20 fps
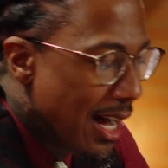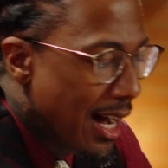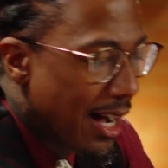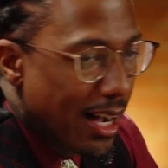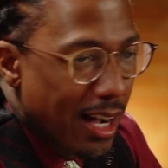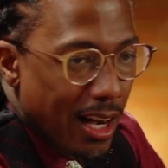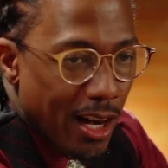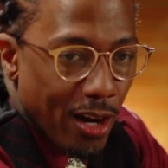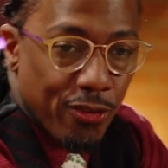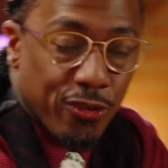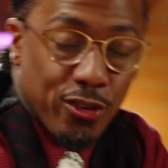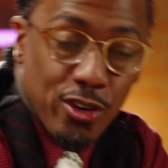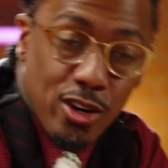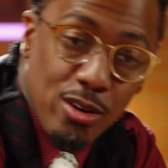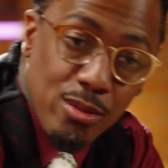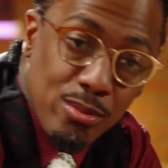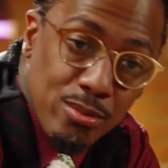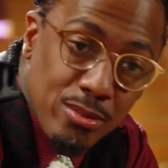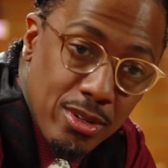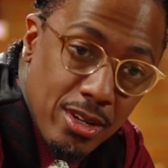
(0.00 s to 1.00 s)

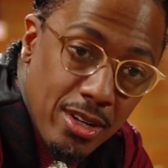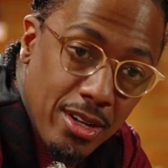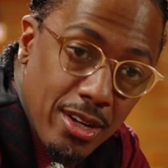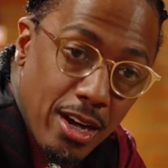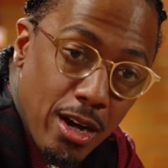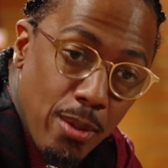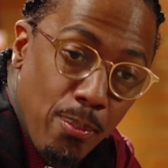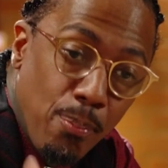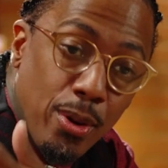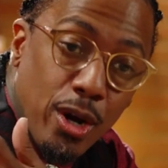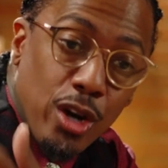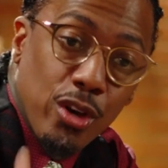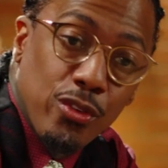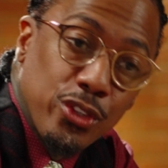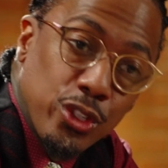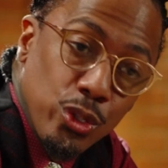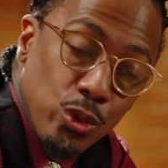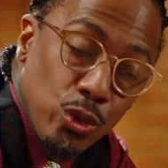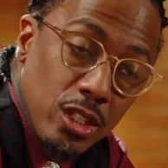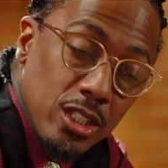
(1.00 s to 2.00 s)
from a
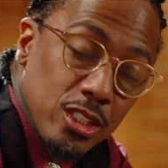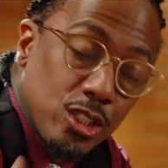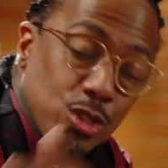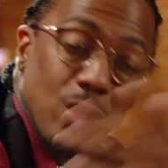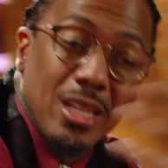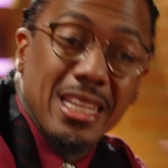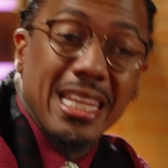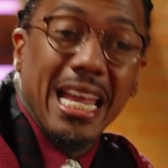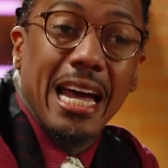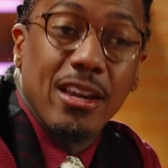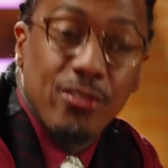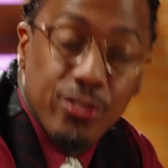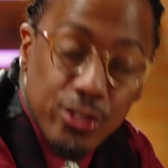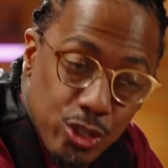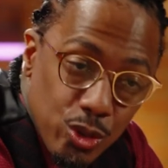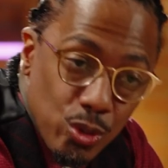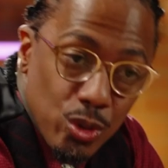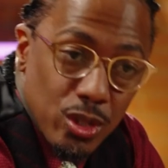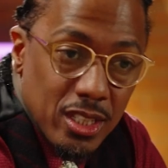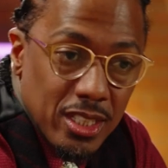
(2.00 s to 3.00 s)
birth doula to a life
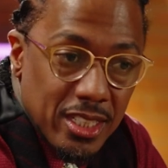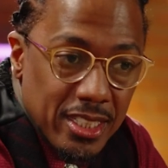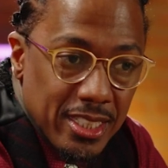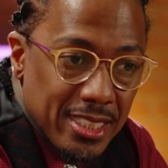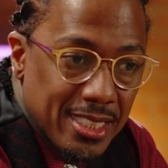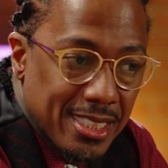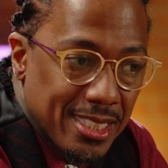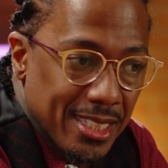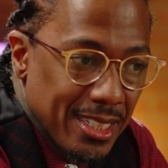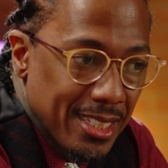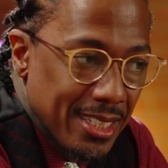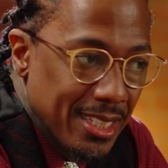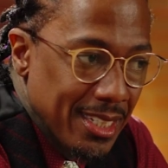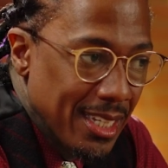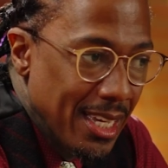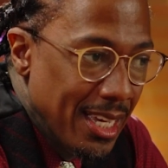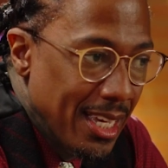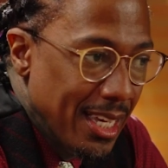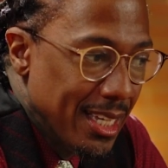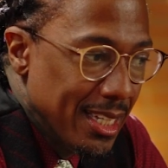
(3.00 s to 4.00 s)
doula
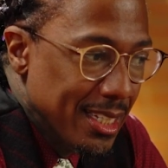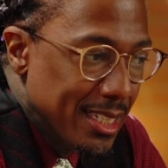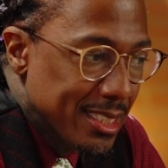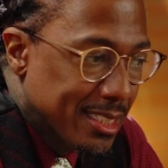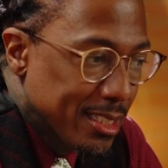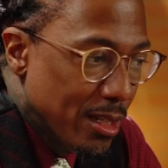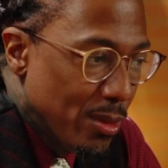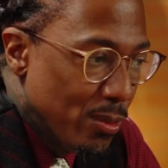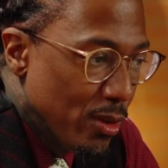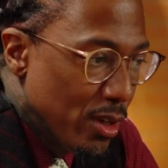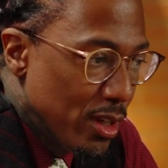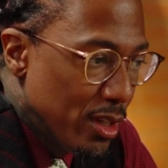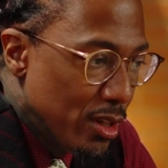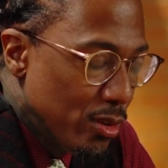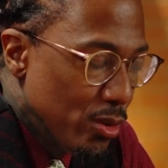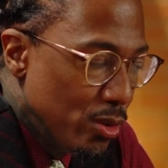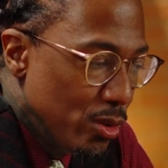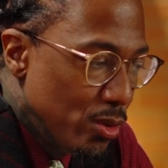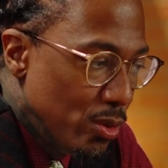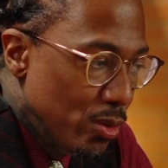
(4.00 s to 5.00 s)
to someone
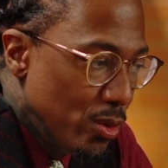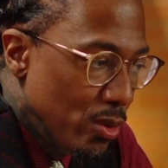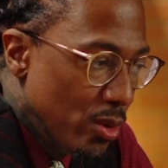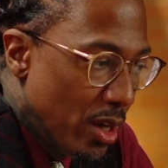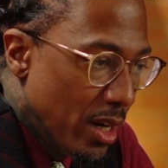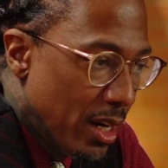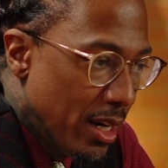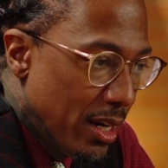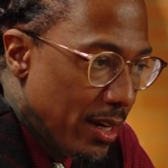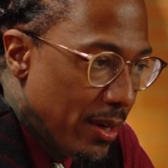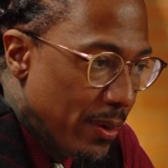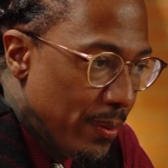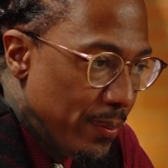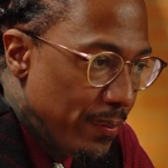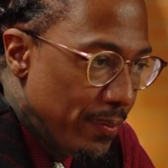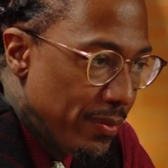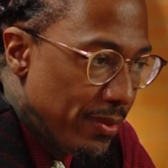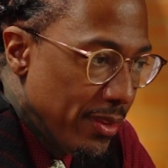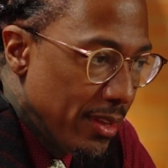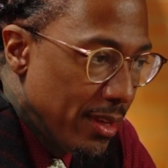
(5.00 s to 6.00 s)
who
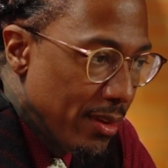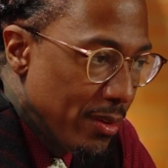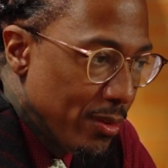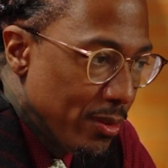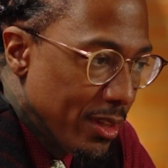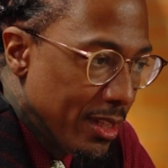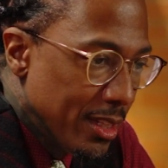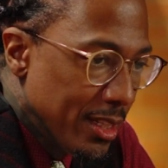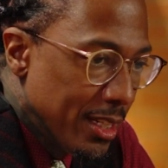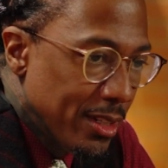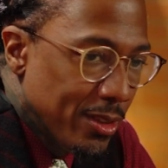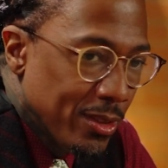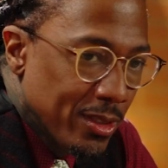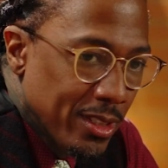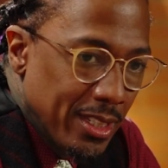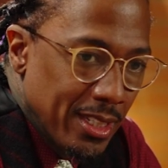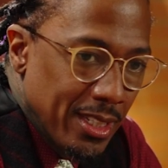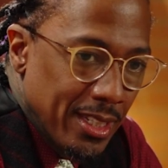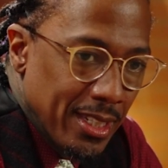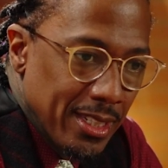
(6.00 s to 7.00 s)

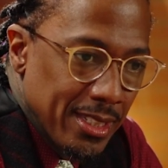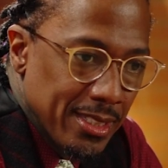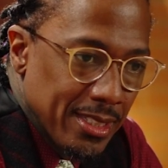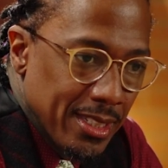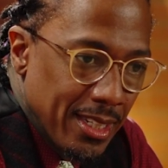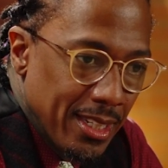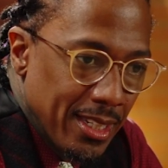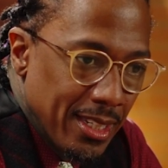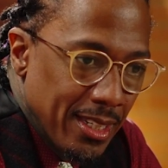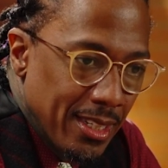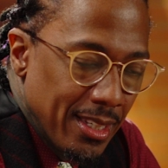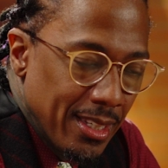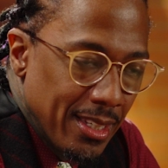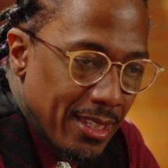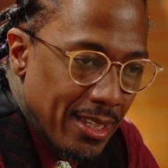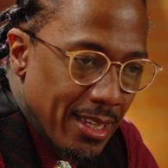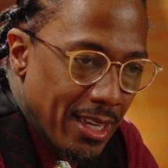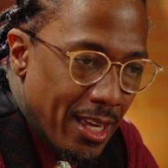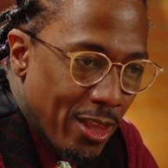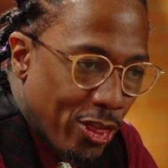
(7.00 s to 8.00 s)
literally is a
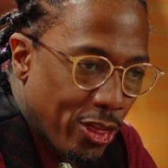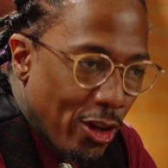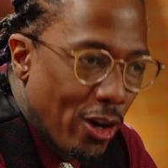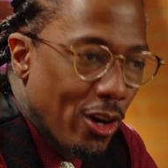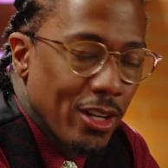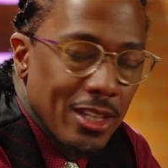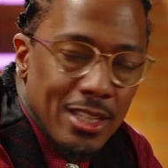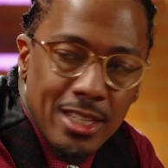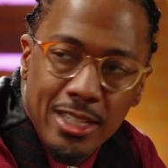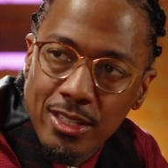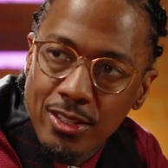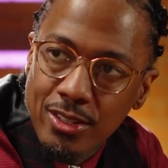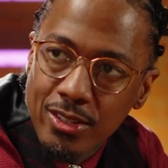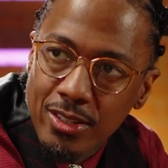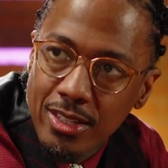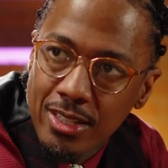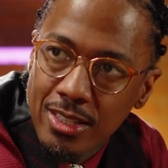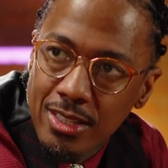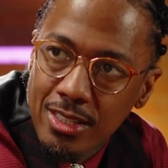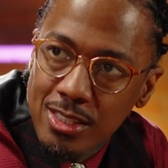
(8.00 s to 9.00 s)
thought
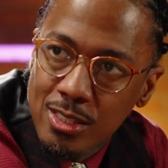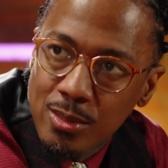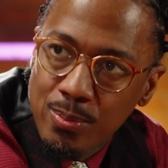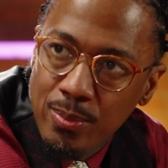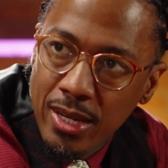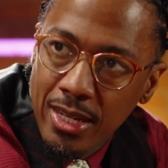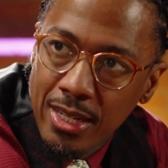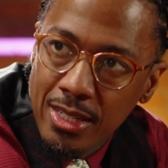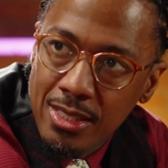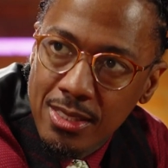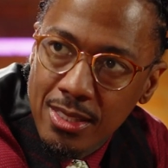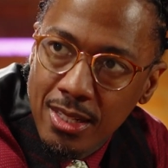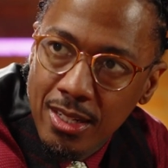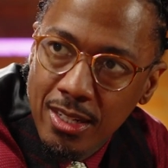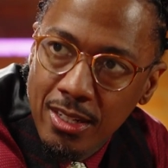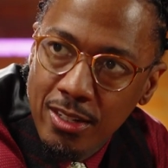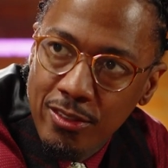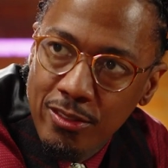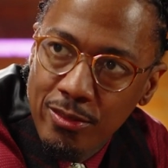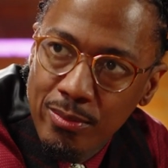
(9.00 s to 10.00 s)
leader in the space
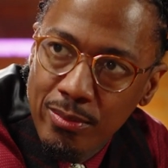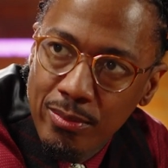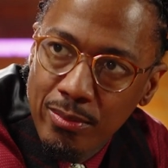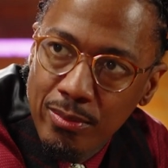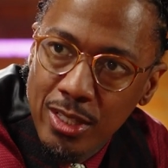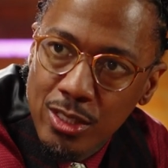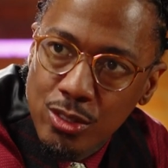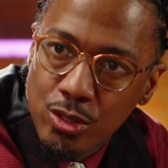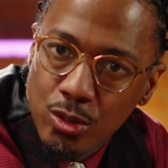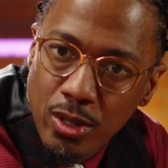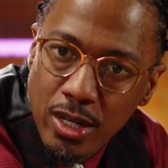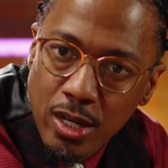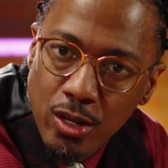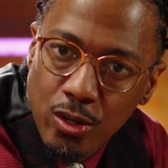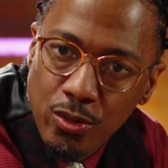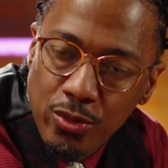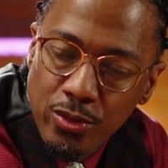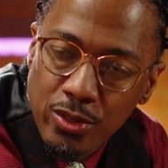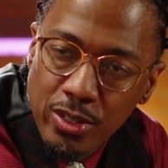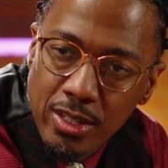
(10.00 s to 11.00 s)
of mental
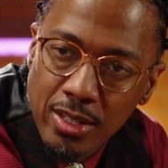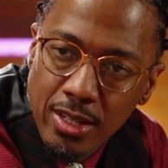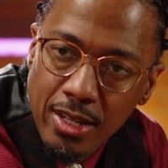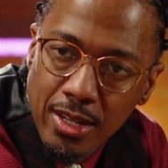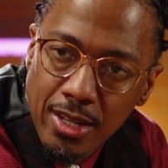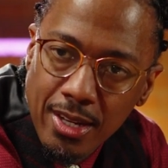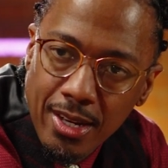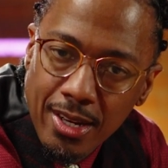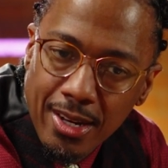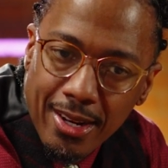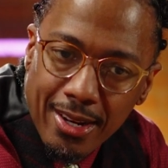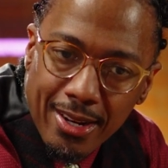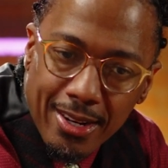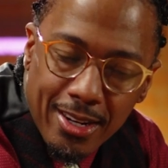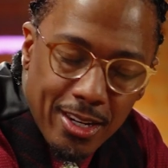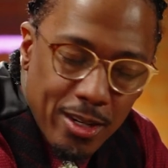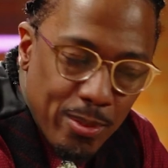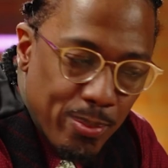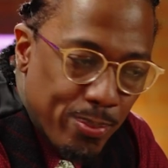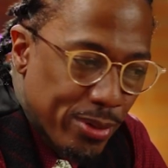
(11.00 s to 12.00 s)
health and
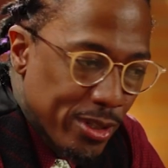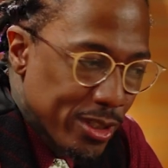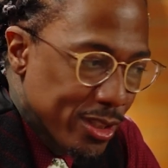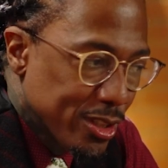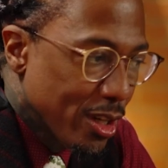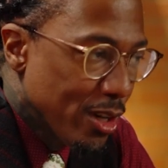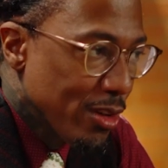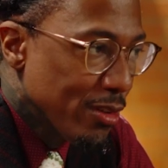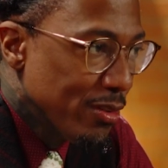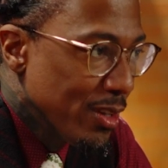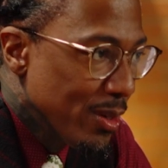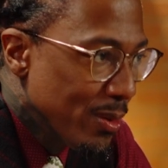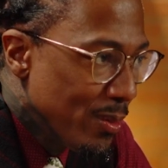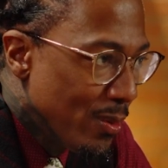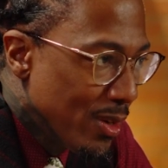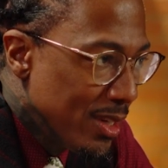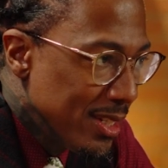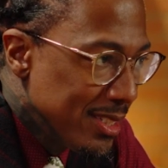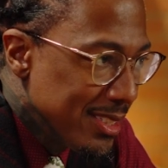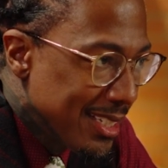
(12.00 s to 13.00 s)
preserving
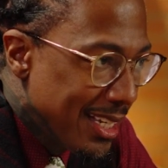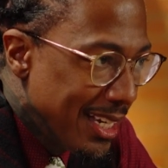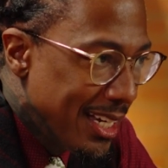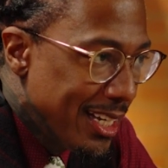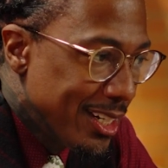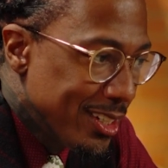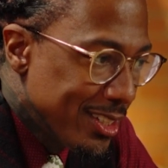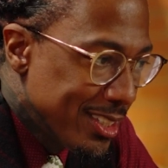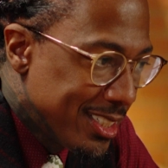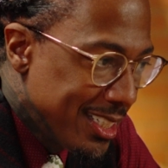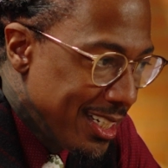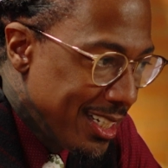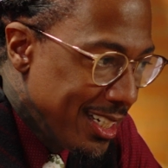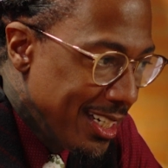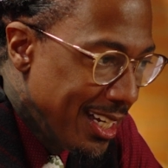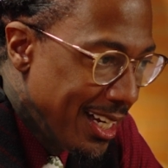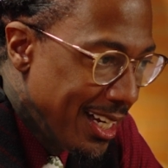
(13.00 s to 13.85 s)
one's energy.